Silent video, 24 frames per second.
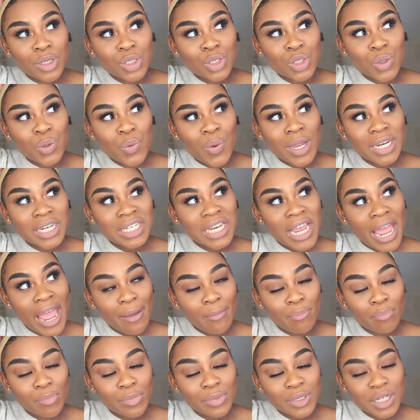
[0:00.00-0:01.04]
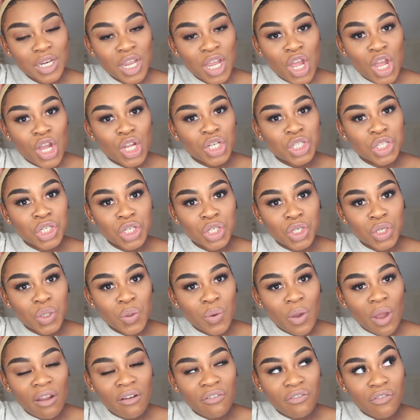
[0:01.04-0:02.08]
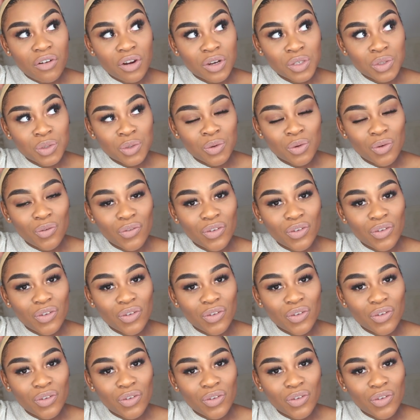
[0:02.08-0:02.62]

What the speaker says: to attempt to do a frontal